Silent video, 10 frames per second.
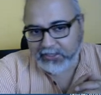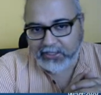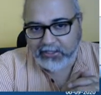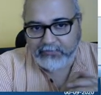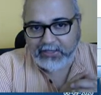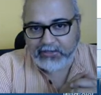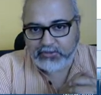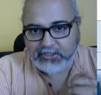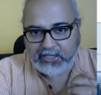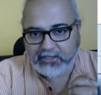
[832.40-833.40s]
eigenvalues
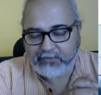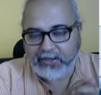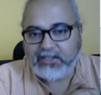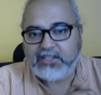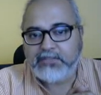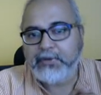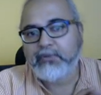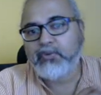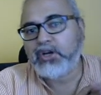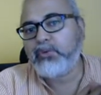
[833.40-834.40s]
and eigenvectors. But
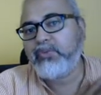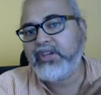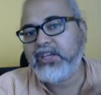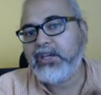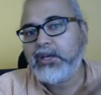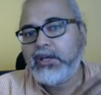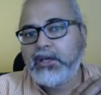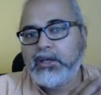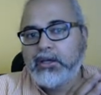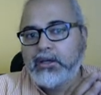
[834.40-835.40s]
what we
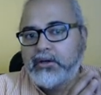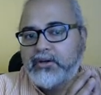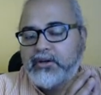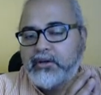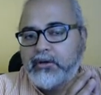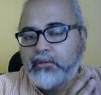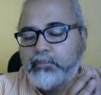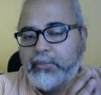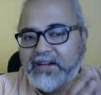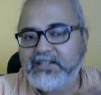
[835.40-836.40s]

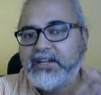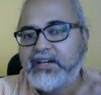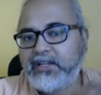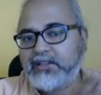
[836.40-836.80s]
mentioned in